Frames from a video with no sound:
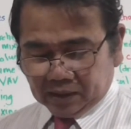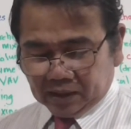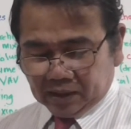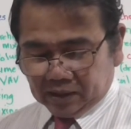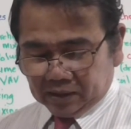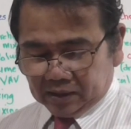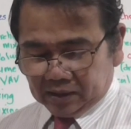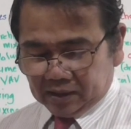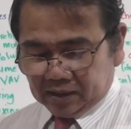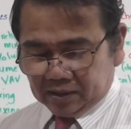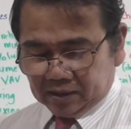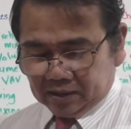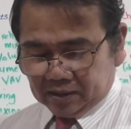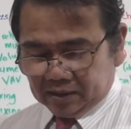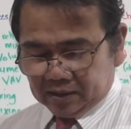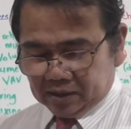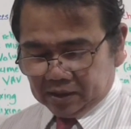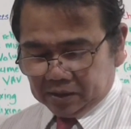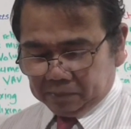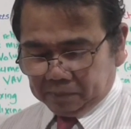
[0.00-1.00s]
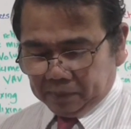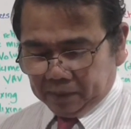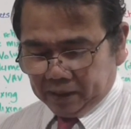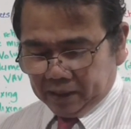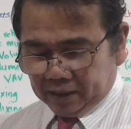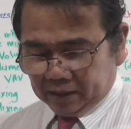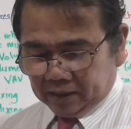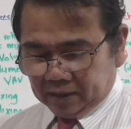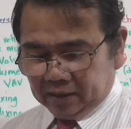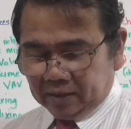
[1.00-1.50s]
that is
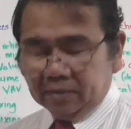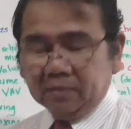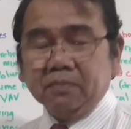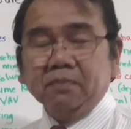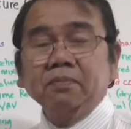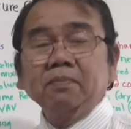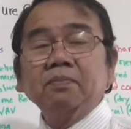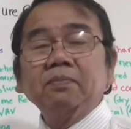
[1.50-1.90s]
dissipated